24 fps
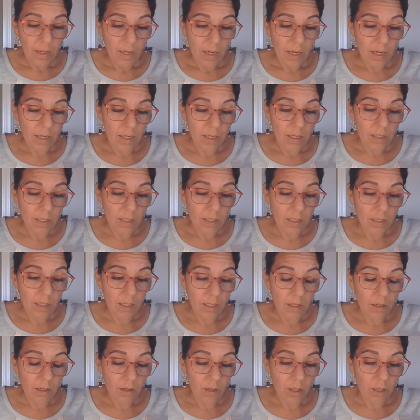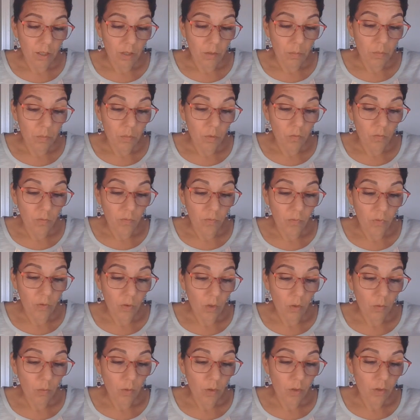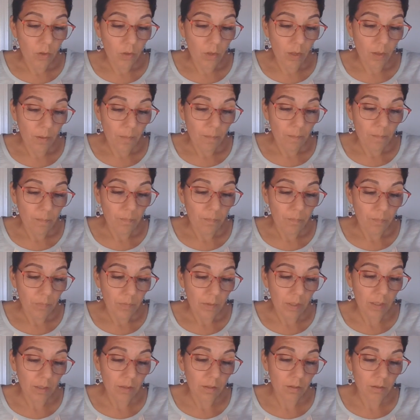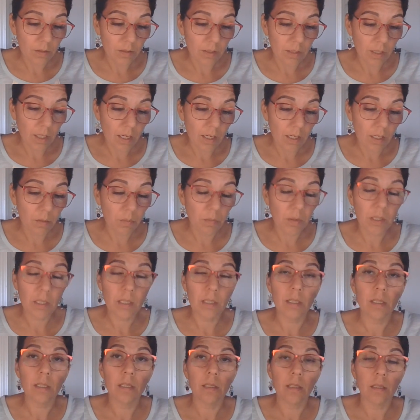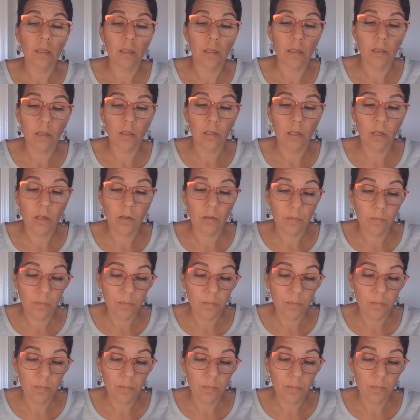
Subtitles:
And they are going to move forward, it looks like, because, you know,